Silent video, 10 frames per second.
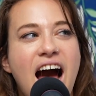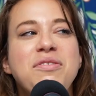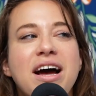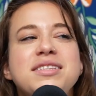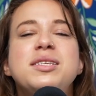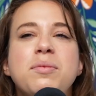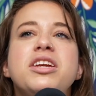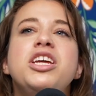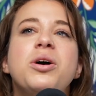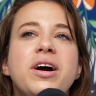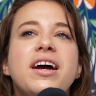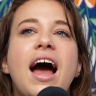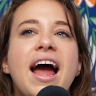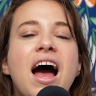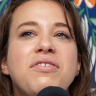I've had some, you know what?
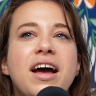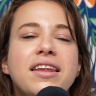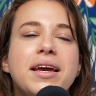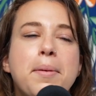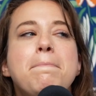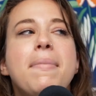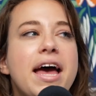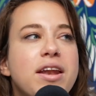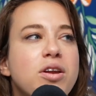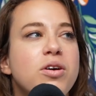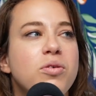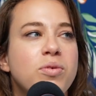I haven't had men,